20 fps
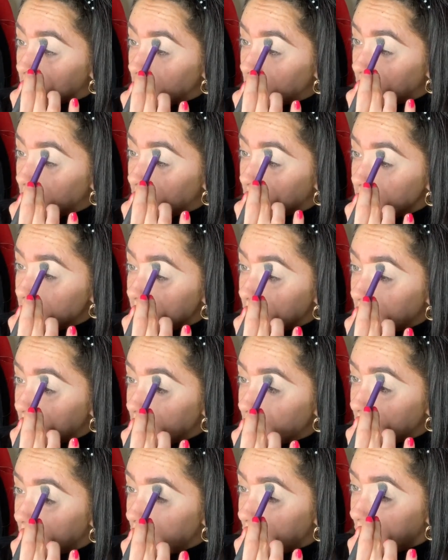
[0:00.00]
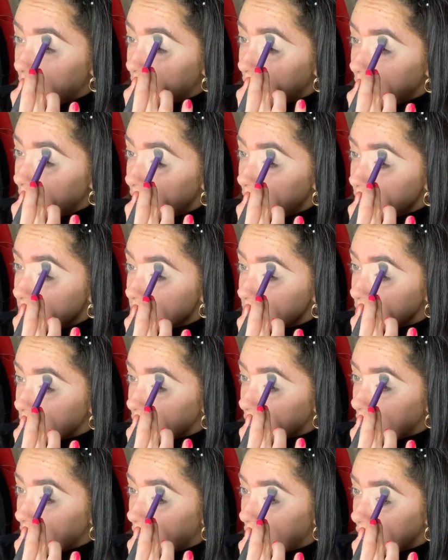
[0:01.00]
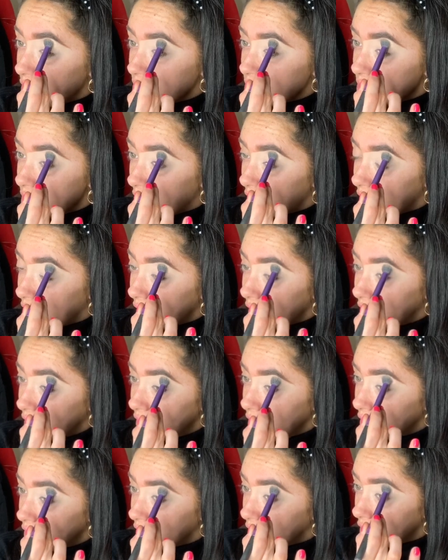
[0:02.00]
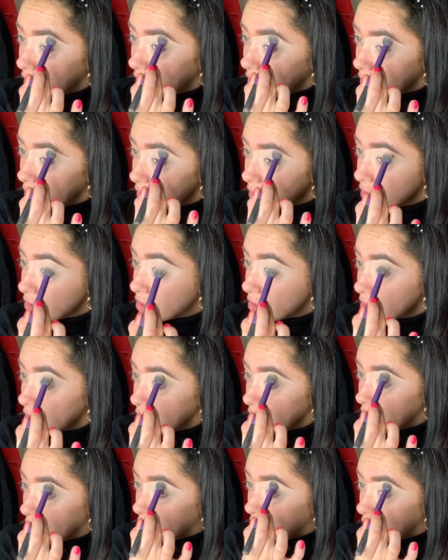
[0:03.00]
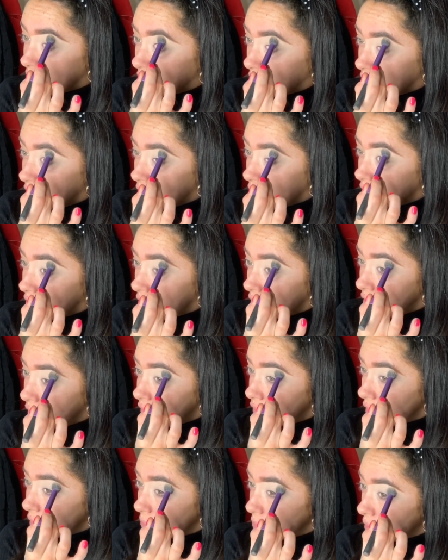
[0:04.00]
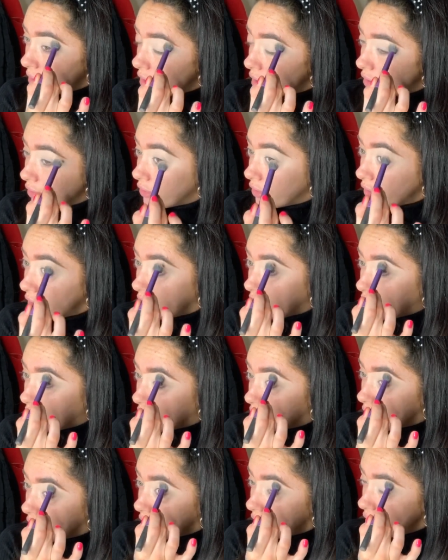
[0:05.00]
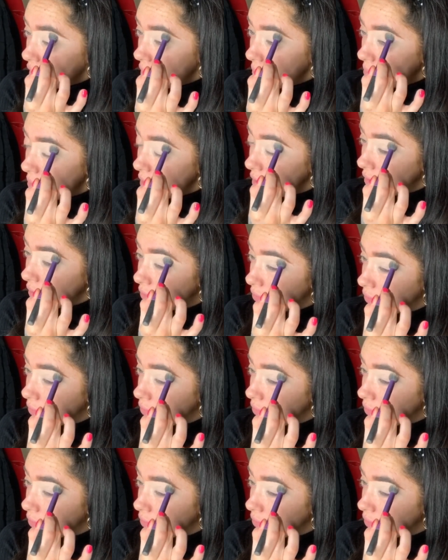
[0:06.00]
and take away any sort of harsh line that there was from Clarifonite Hair brow,